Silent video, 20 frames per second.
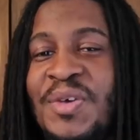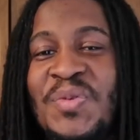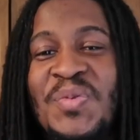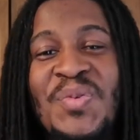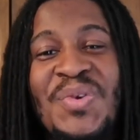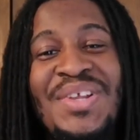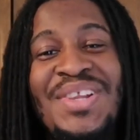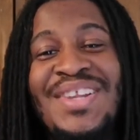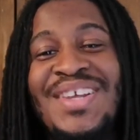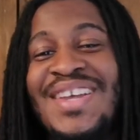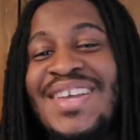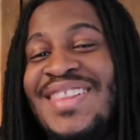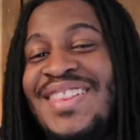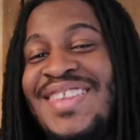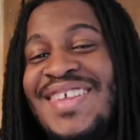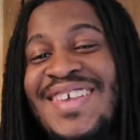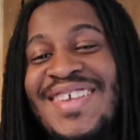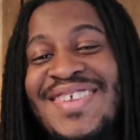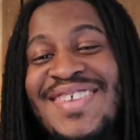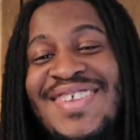We look at
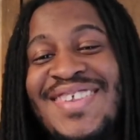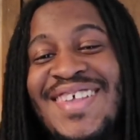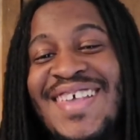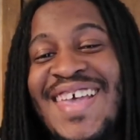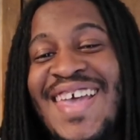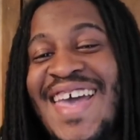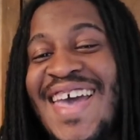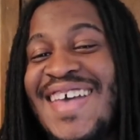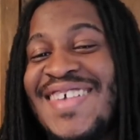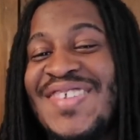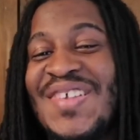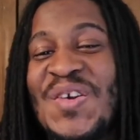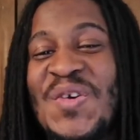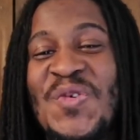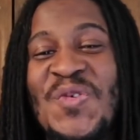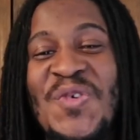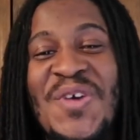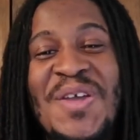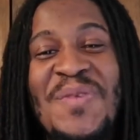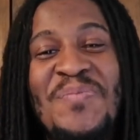this as a
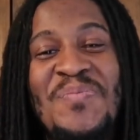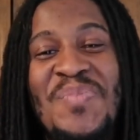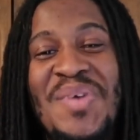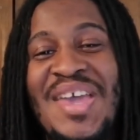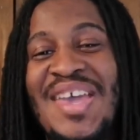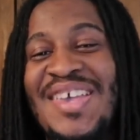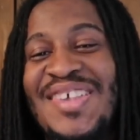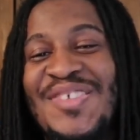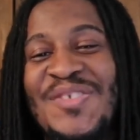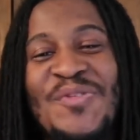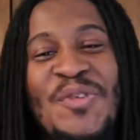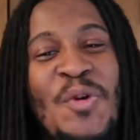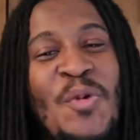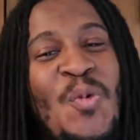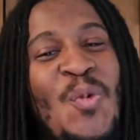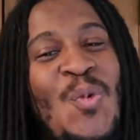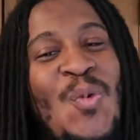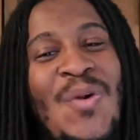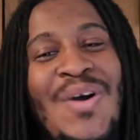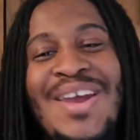great base for
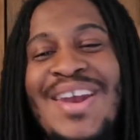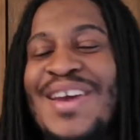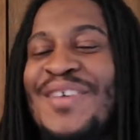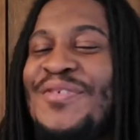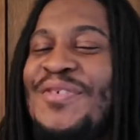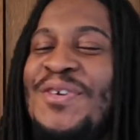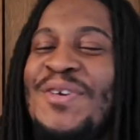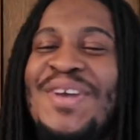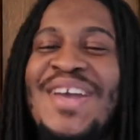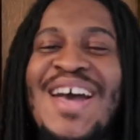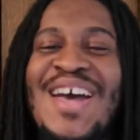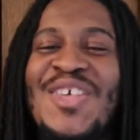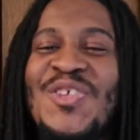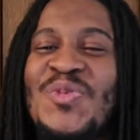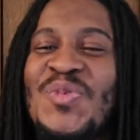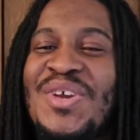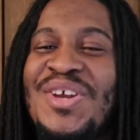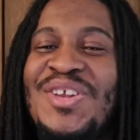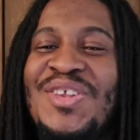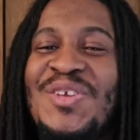whatever you guys
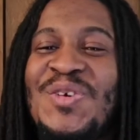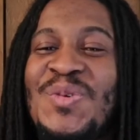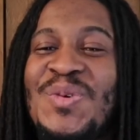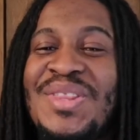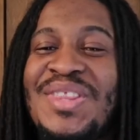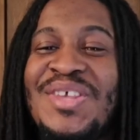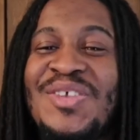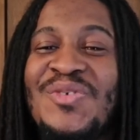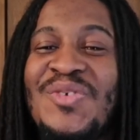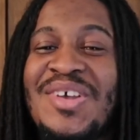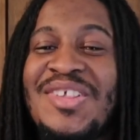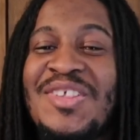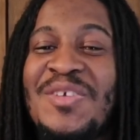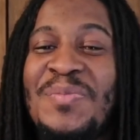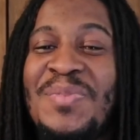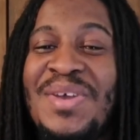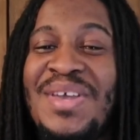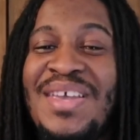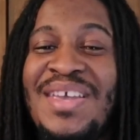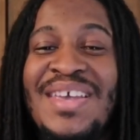want to do with this
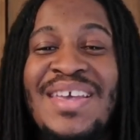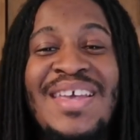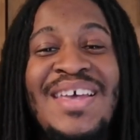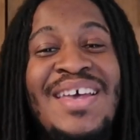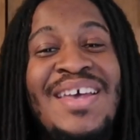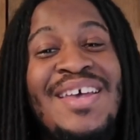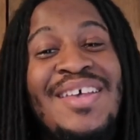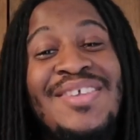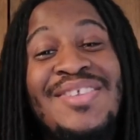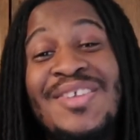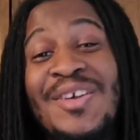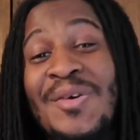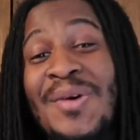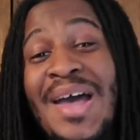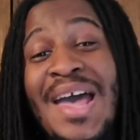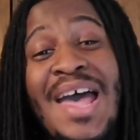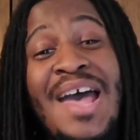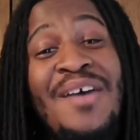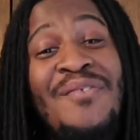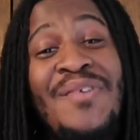recipe, so
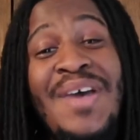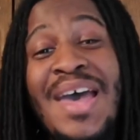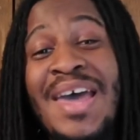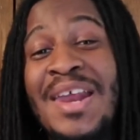have at